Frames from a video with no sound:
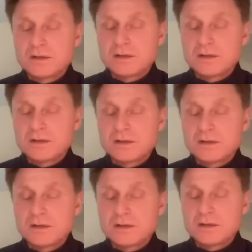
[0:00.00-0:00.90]

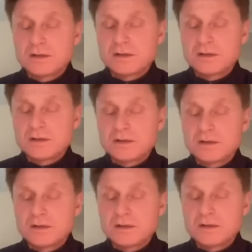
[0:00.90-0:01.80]
normal person do
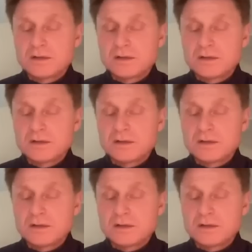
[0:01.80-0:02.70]
that before you
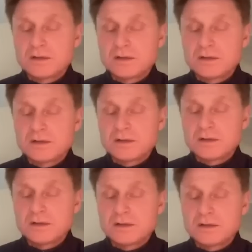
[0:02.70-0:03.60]
see that game.
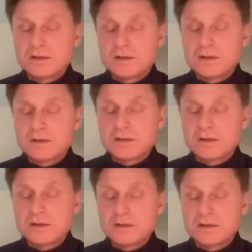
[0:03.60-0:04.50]
I've
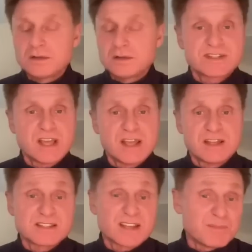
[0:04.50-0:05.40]
hinted to you,
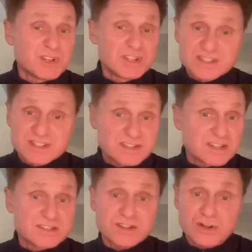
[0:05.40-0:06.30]
my money is still on
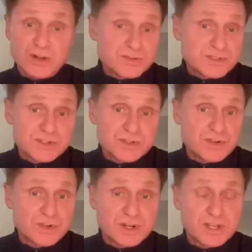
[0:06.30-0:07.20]
Manchester City as
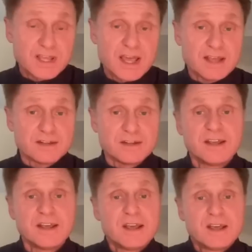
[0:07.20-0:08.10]
it stands. I mean, this is
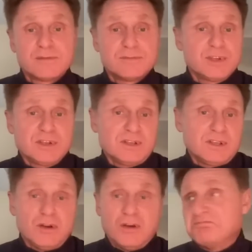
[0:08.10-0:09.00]
as close as you're going to
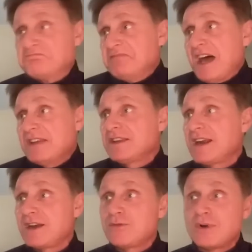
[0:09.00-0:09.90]
get. you
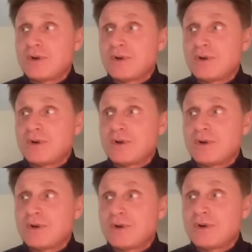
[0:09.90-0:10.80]
know, not that I
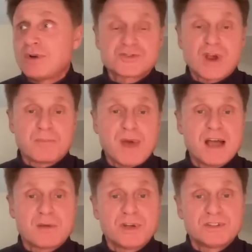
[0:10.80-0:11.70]
want to track back, but
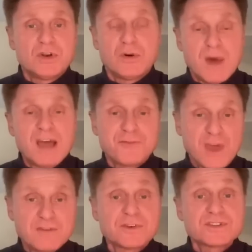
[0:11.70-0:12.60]
you know, my
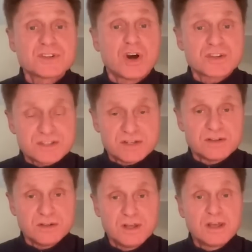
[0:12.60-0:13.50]
favorites are still
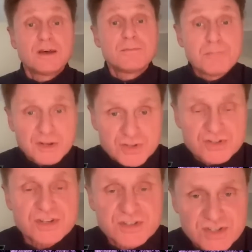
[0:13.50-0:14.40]
Manchester
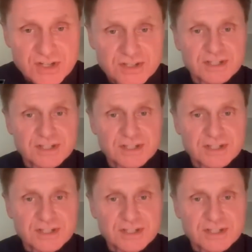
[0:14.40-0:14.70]
City.